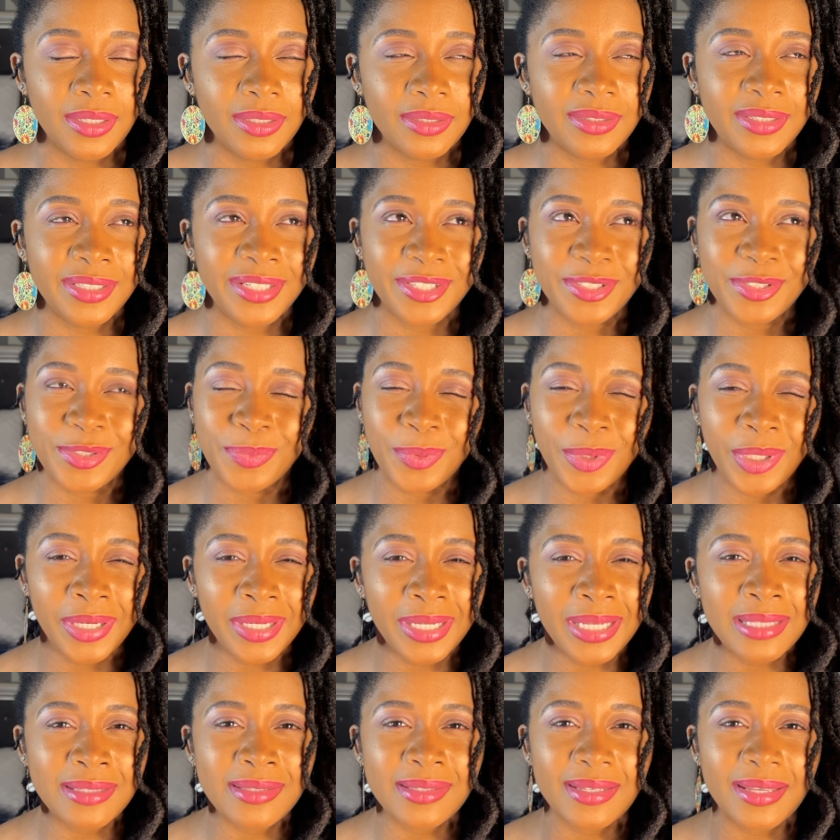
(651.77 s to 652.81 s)
The
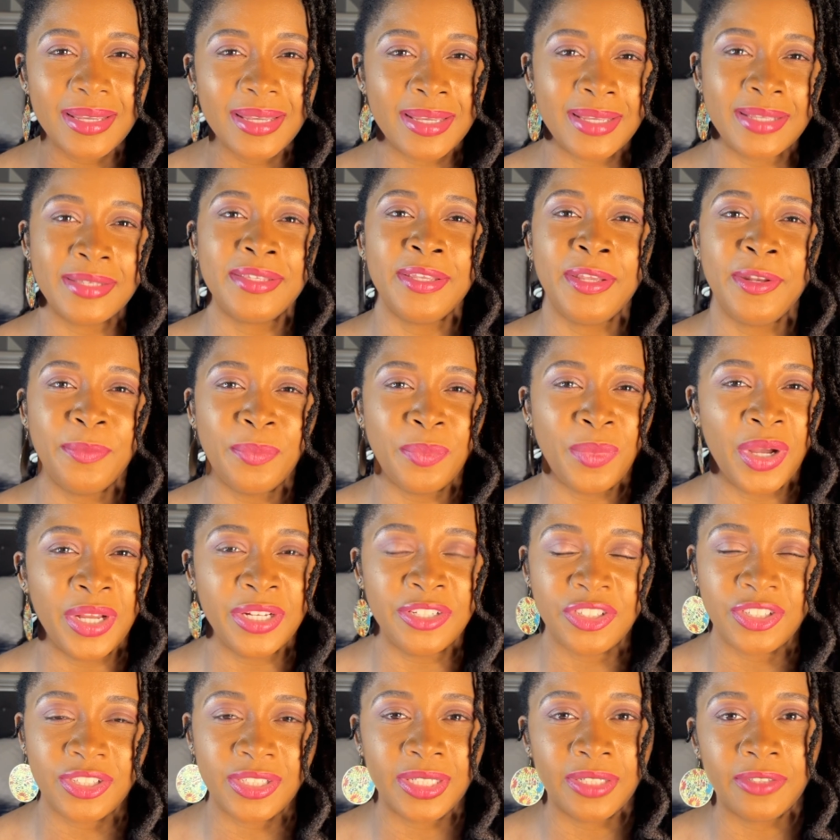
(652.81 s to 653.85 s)
experience isn't
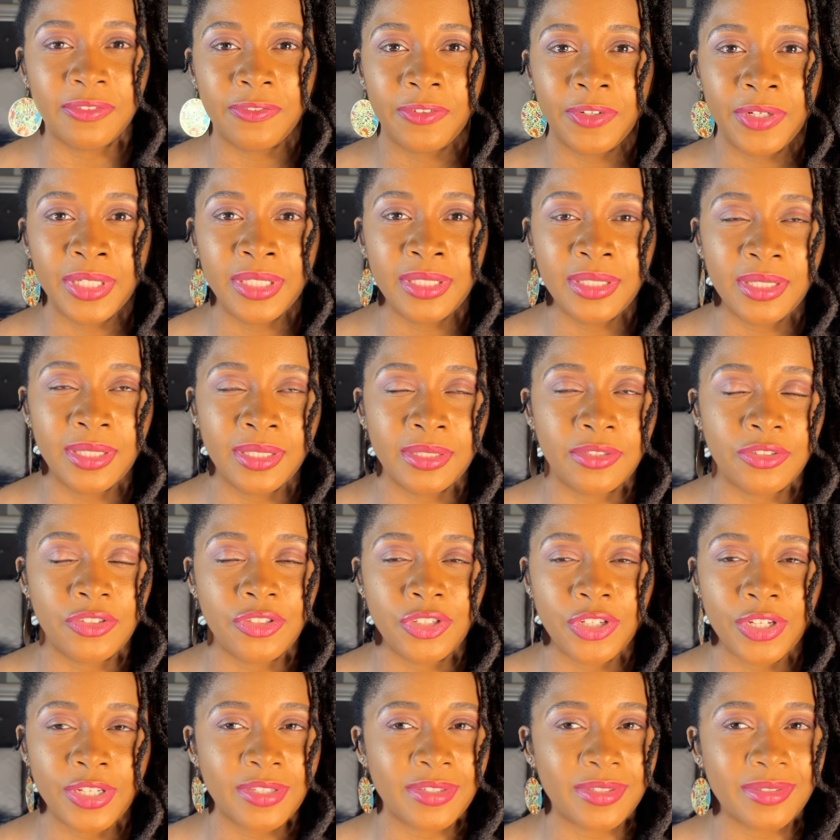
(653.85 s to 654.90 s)
much different, it's
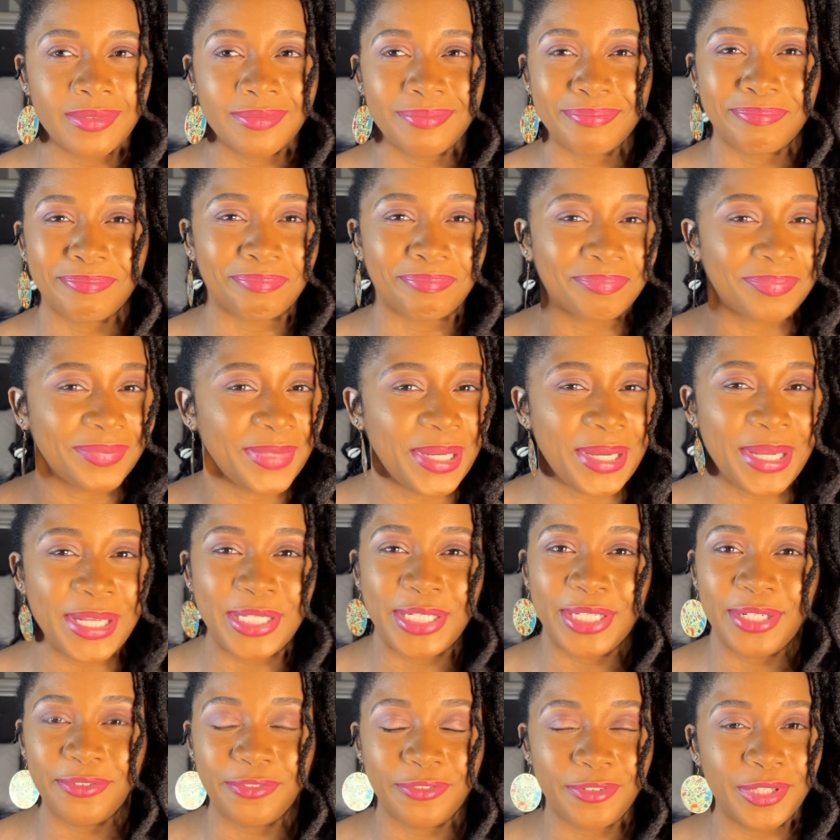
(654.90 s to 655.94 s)
just a
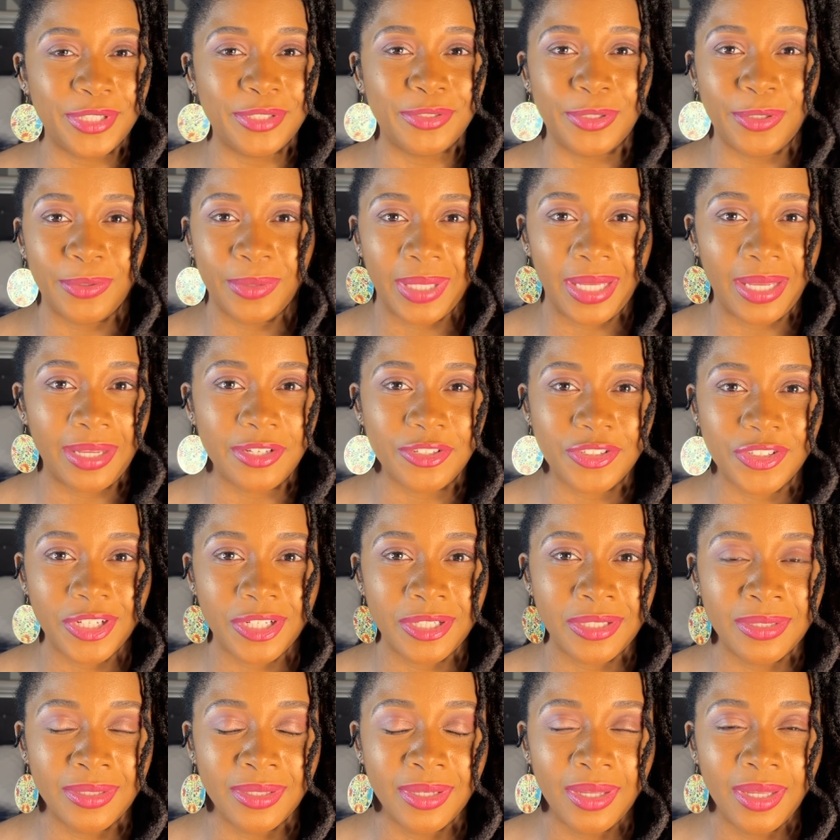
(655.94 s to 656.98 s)
different
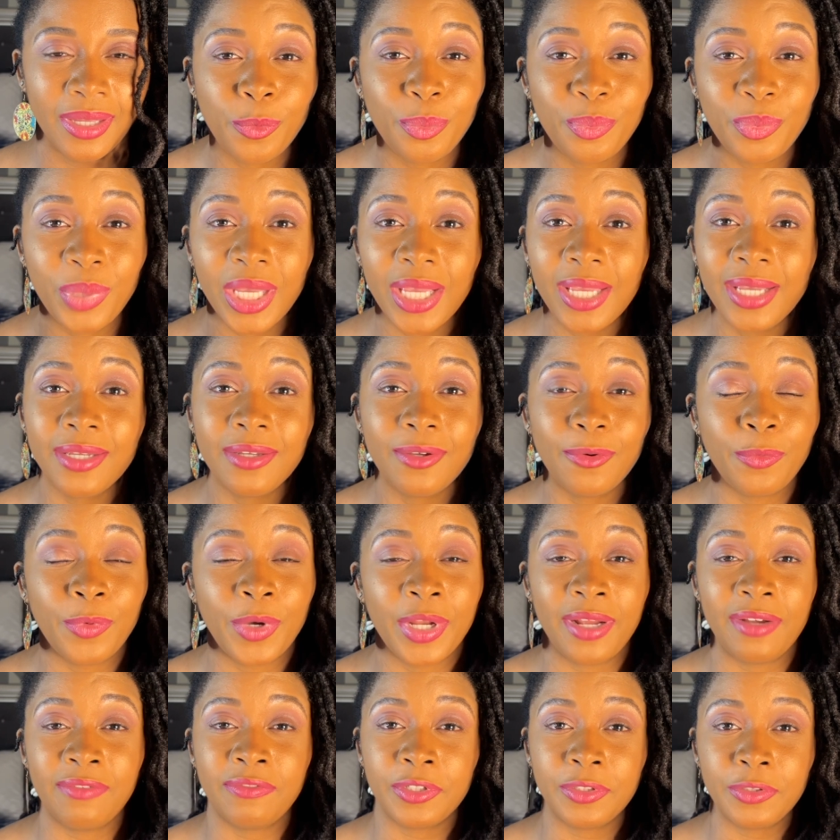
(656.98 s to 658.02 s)
location. Pick
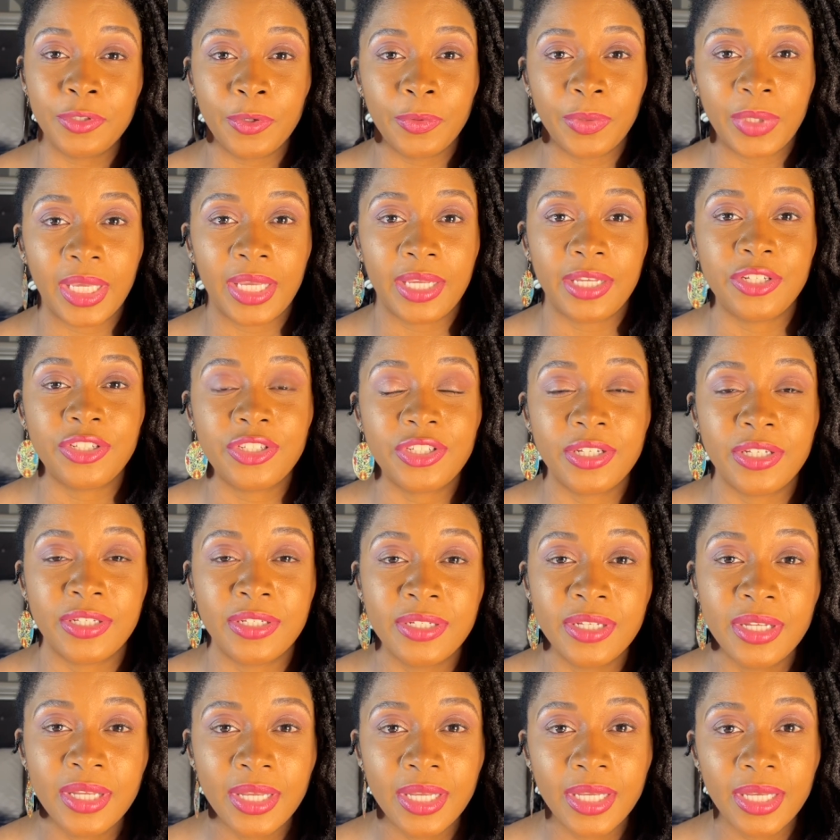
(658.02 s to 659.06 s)
whatever
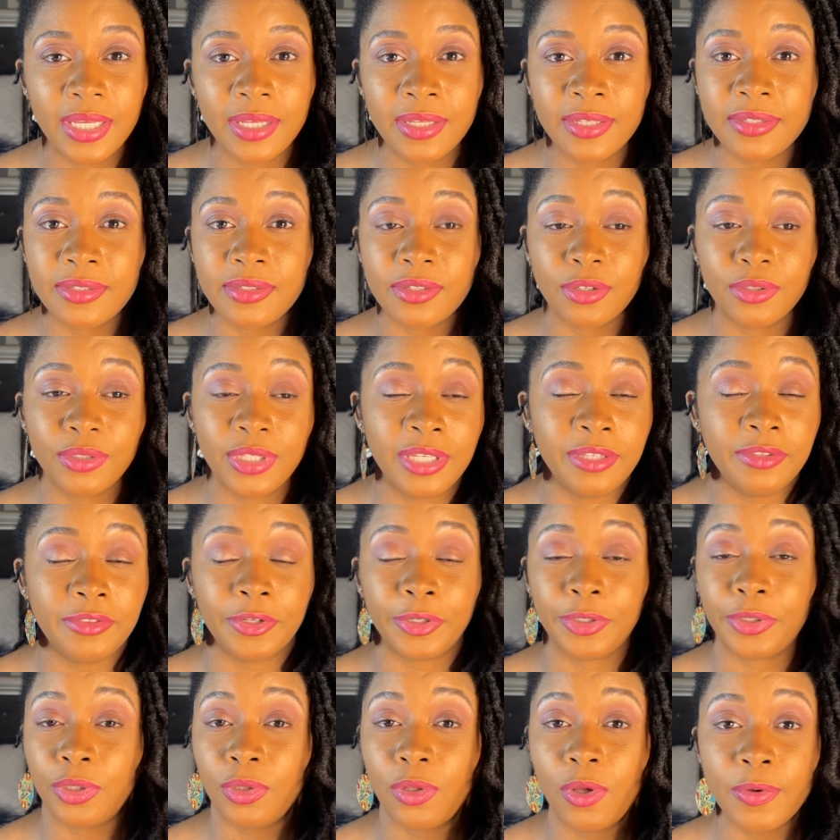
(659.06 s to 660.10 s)
location is
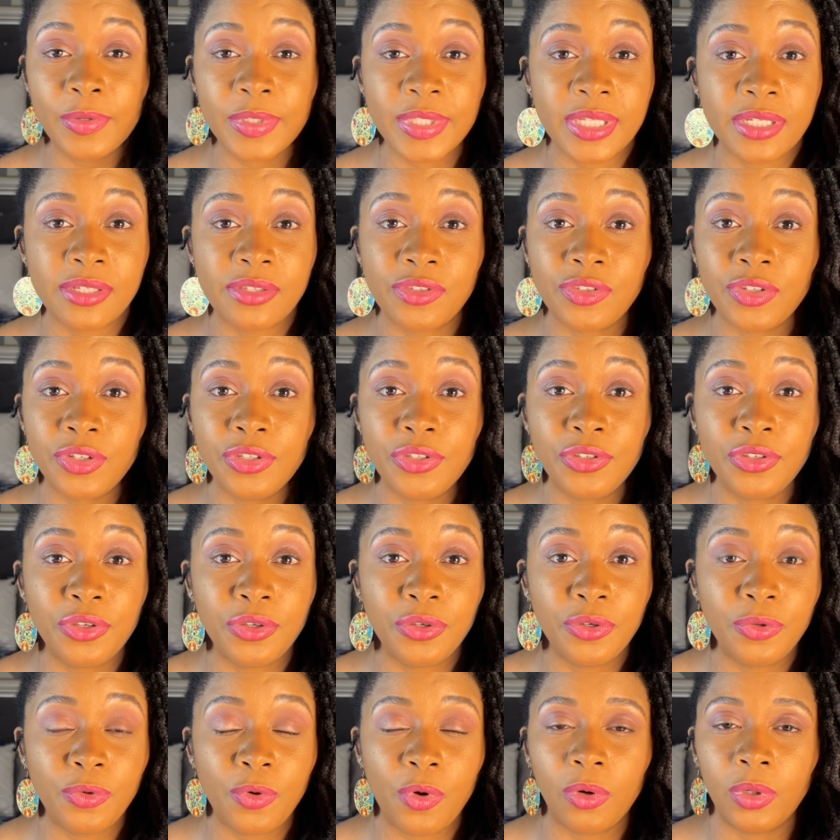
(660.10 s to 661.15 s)
either closest to
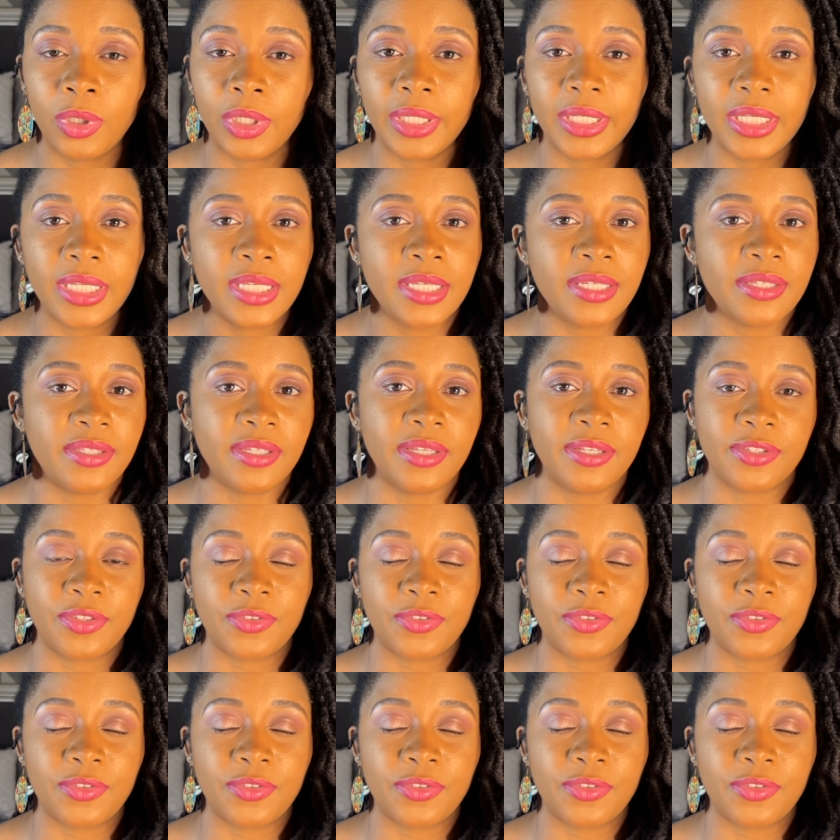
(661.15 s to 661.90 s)
you or easiest